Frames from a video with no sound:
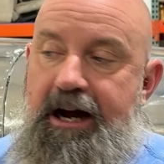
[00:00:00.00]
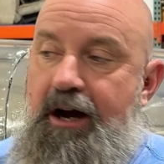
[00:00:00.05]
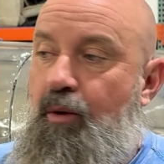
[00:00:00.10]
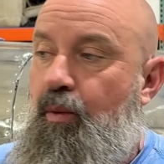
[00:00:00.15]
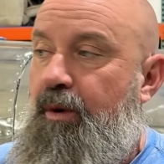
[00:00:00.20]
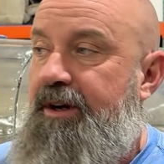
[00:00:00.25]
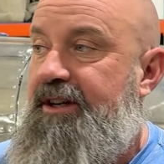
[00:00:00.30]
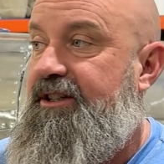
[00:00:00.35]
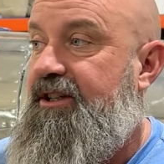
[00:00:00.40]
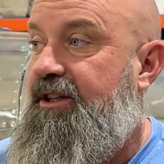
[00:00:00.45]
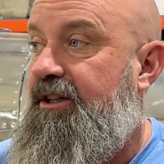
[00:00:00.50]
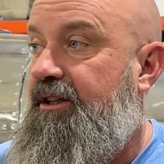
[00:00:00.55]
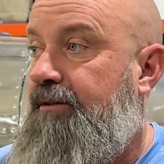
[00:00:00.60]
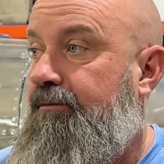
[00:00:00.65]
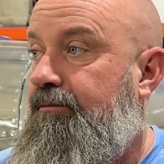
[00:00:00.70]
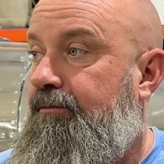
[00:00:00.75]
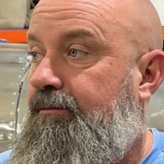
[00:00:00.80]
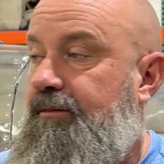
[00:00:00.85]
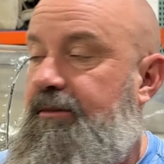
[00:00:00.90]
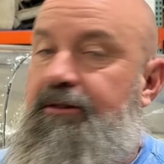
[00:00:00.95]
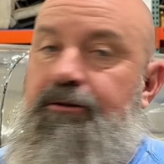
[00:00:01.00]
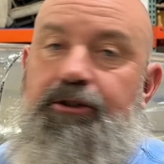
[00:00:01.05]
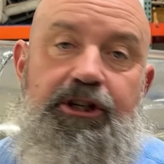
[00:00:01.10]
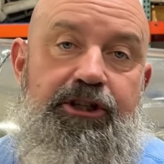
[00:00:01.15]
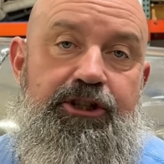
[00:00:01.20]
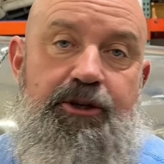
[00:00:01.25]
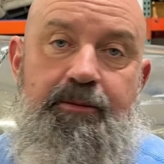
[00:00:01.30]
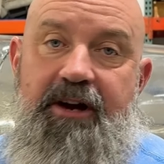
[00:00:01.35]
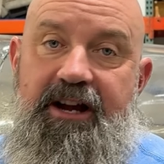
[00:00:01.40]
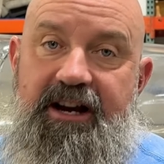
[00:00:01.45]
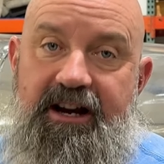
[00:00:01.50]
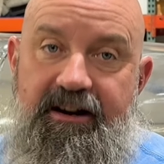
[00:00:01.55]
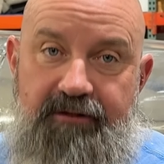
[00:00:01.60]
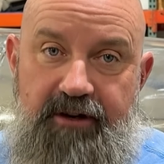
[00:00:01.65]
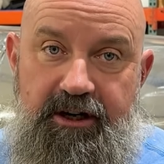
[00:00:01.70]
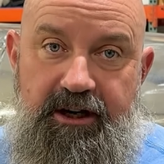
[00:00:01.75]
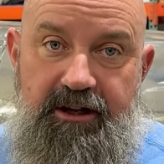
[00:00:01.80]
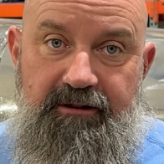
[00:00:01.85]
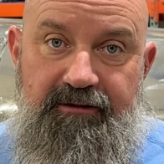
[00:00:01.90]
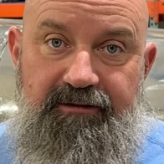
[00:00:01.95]
went to just about
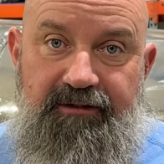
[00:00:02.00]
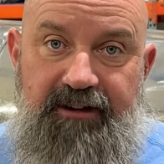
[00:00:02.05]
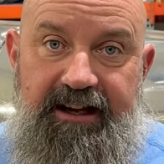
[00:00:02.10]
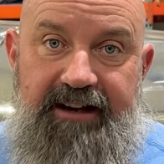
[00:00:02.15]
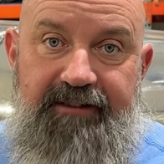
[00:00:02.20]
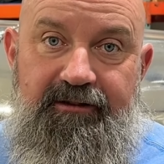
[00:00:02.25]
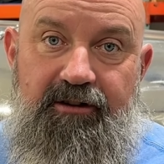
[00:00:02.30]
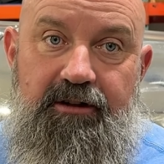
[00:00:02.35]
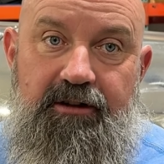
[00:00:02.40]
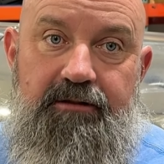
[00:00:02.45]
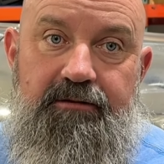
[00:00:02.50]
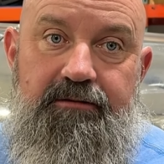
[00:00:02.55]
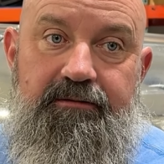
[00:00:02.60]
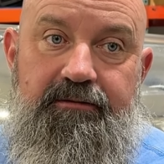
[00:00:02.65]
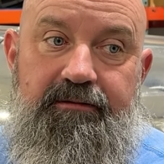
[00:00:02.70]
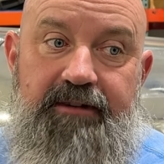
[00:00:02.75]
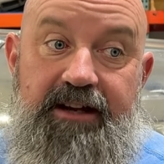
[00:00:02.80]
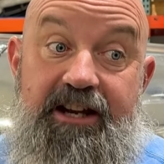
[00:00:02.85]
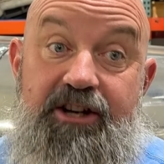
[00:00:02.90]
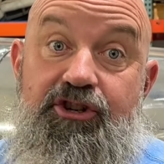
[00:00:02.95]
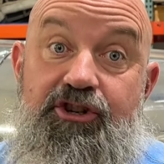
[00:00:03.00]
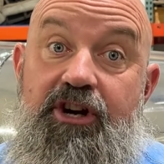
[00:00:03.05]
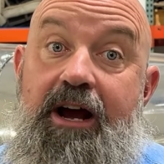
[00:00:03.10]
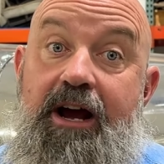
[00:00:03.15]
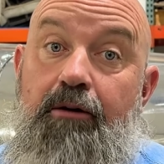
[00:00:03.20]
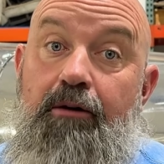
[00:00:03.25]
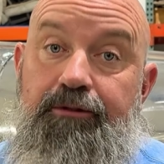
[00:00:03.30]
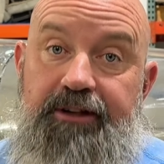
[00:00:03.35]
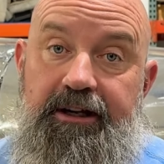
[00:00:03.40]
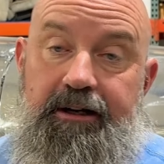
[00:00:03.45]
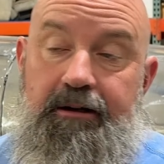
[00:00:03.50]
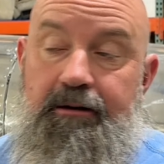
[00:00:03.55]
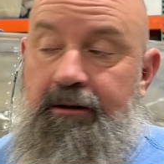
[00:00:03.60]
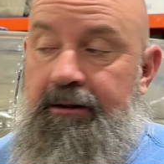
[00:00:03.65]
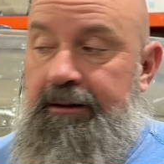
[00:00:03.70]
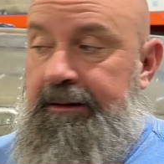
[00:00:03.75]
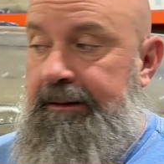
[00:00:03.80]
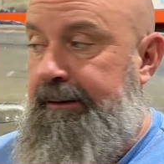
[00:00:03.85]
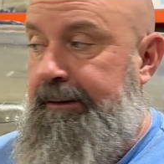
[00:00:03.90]
every other flavor engine out there.